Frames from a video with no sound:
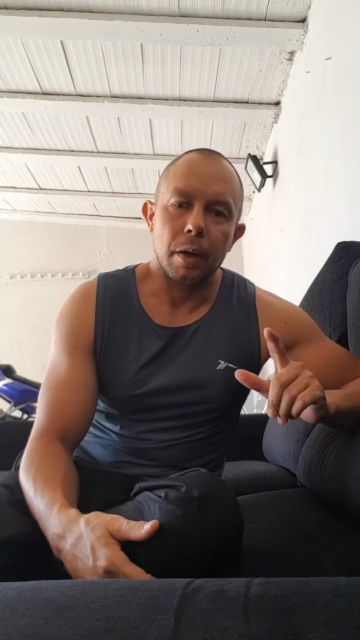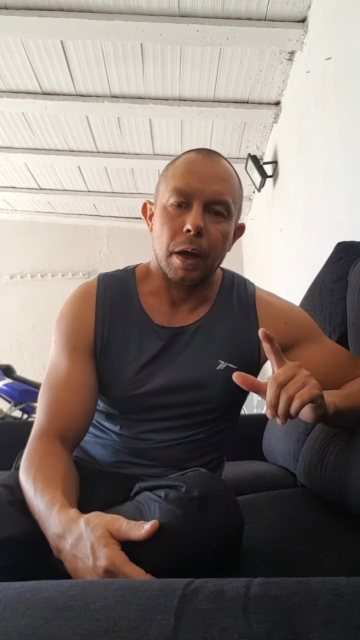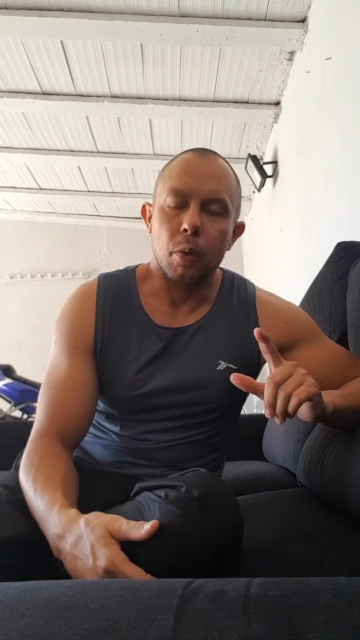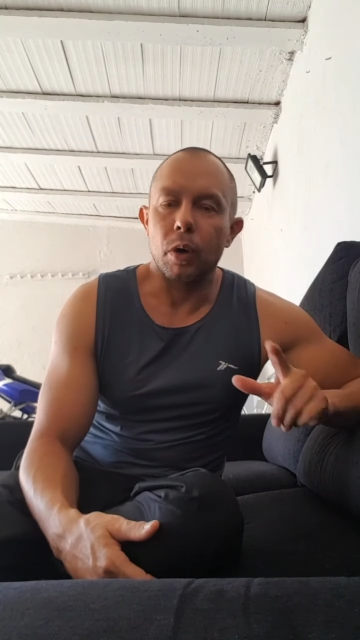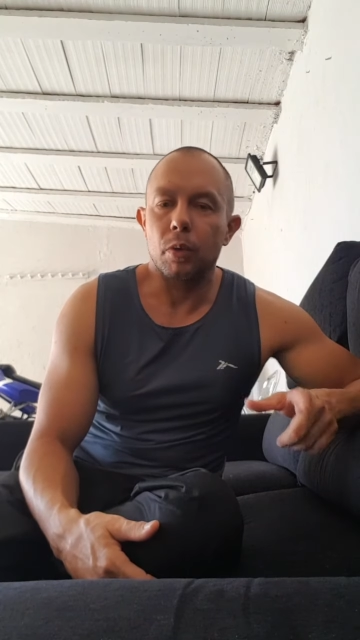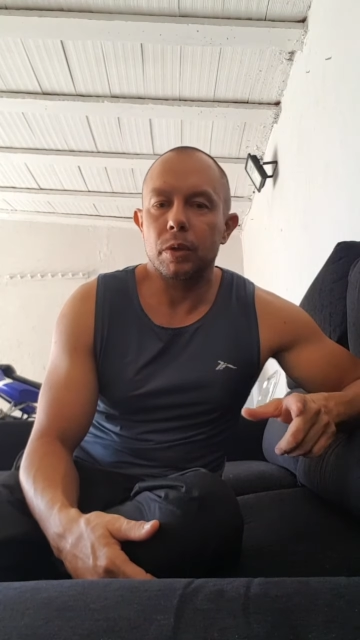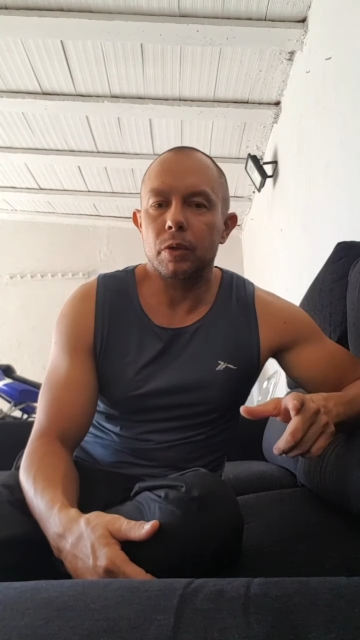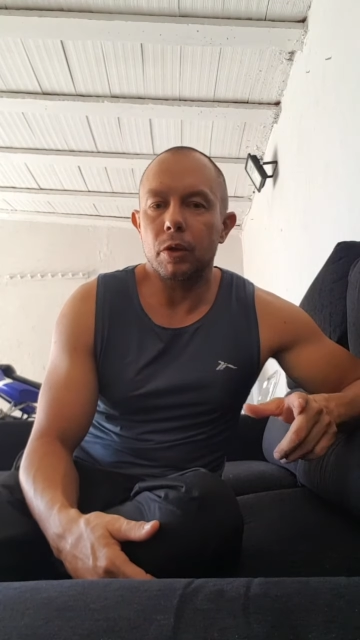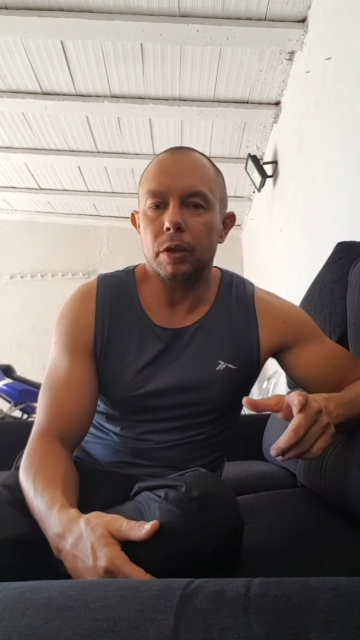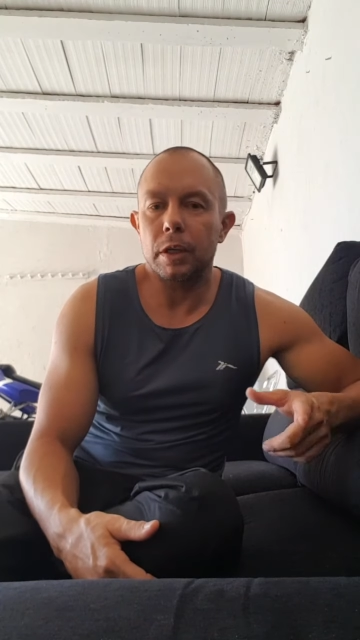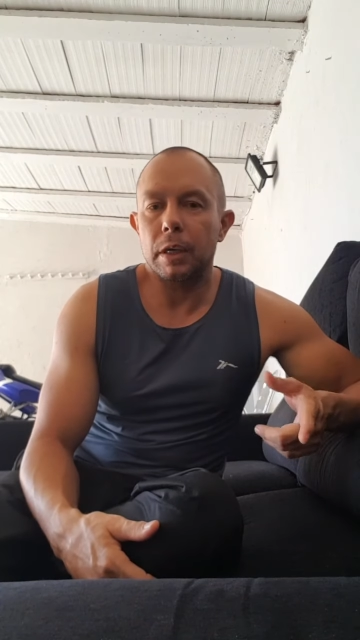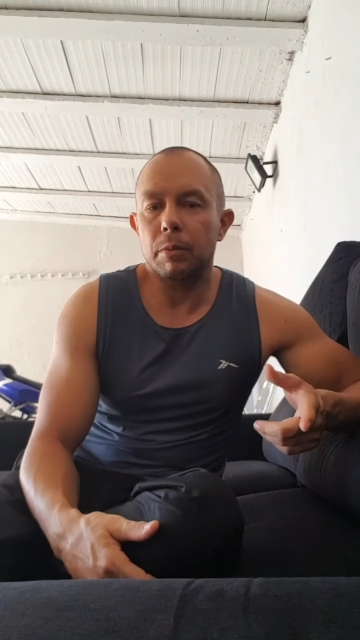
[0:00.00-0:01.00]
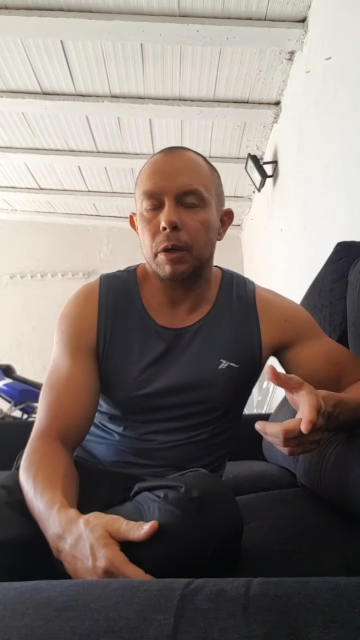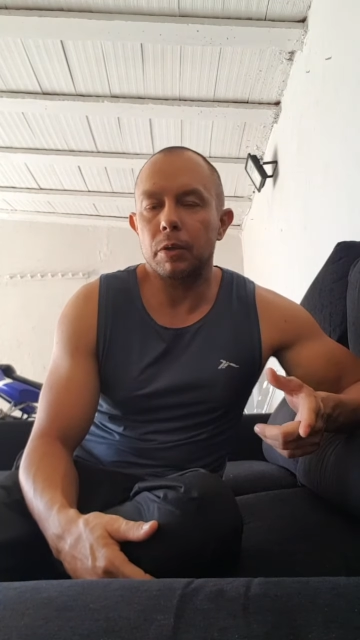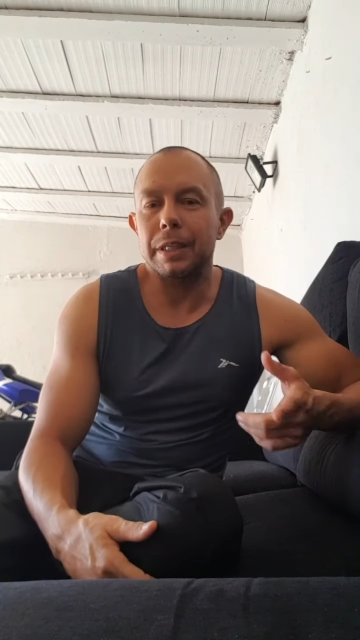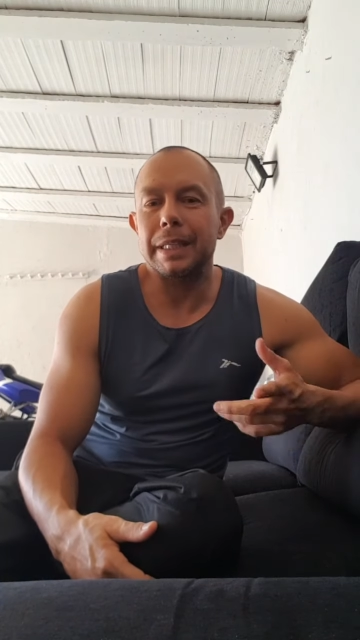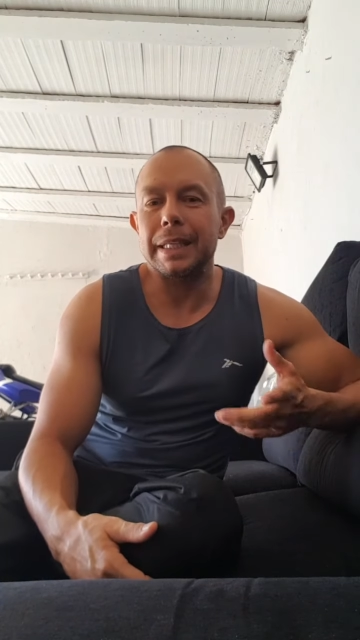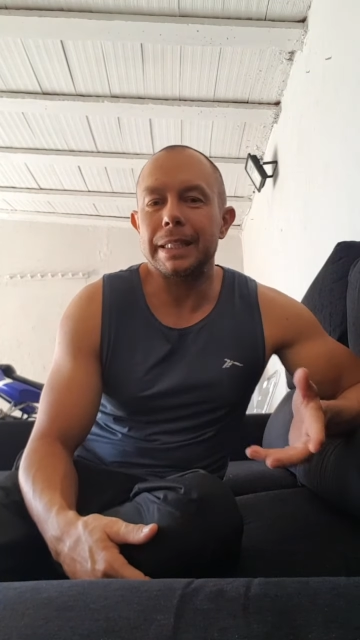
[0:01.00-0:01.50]
When we're talking about the
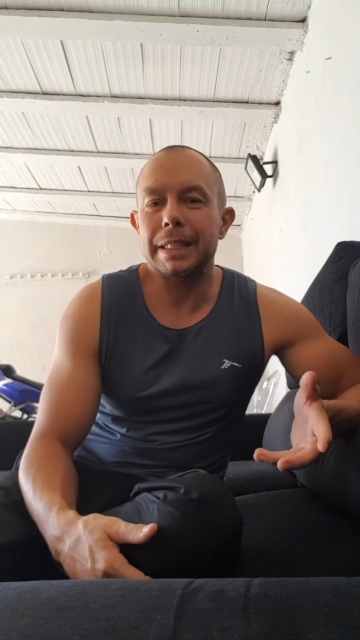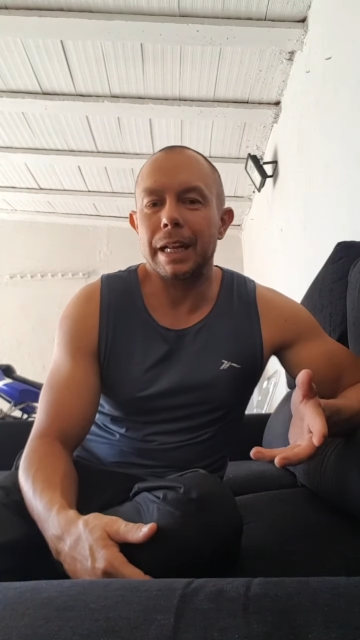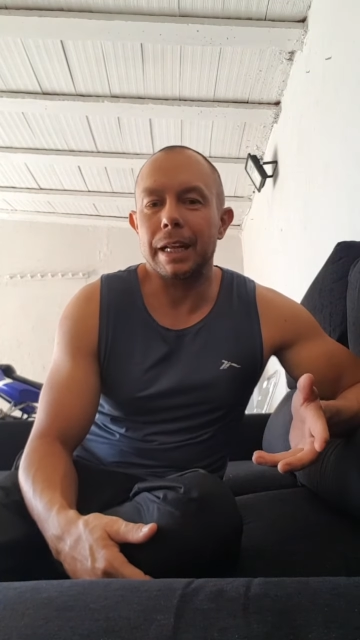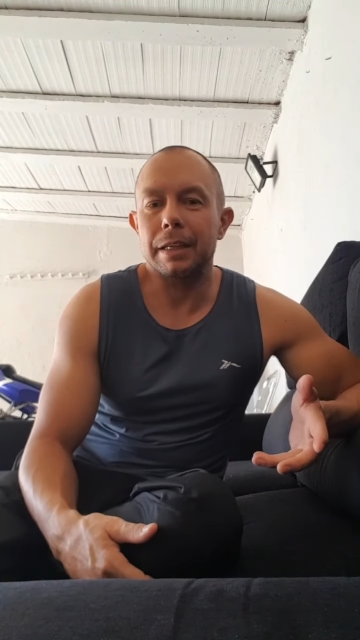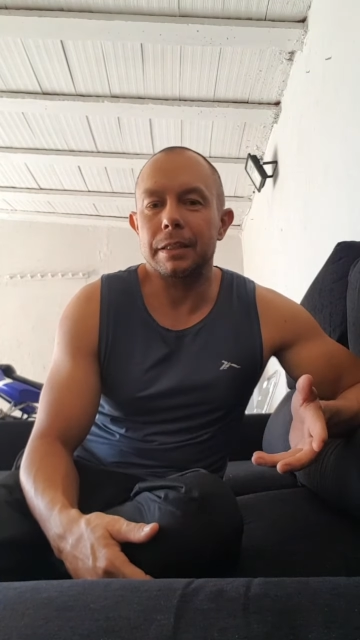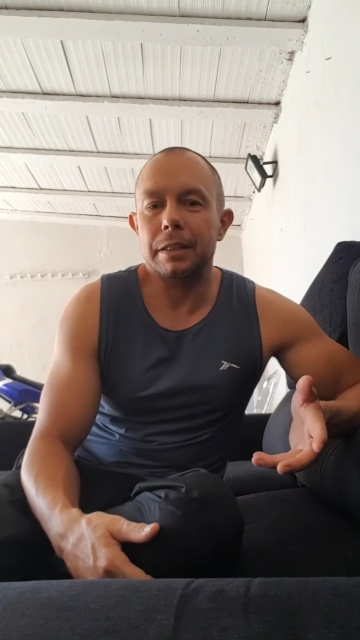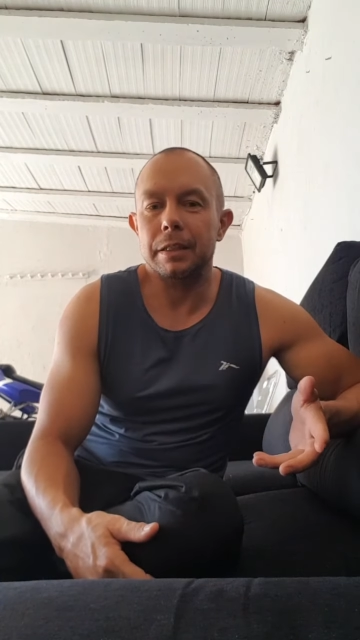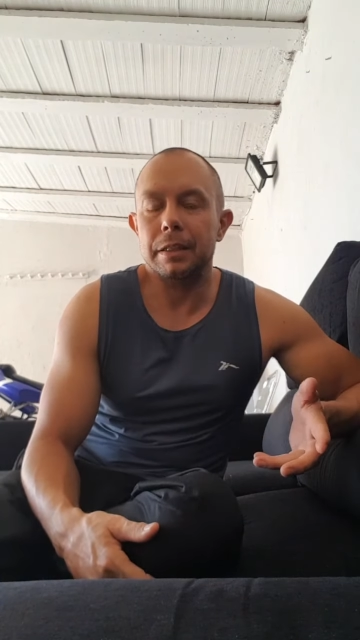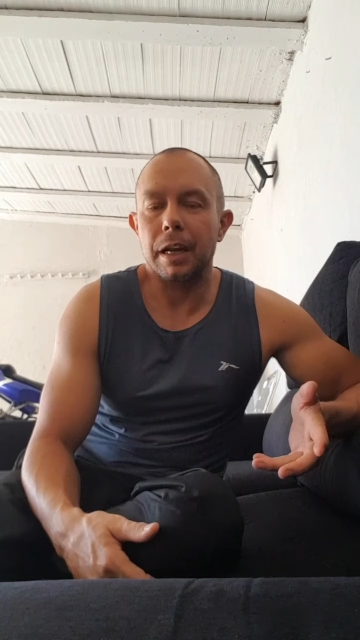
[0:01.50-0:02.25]
diesel engines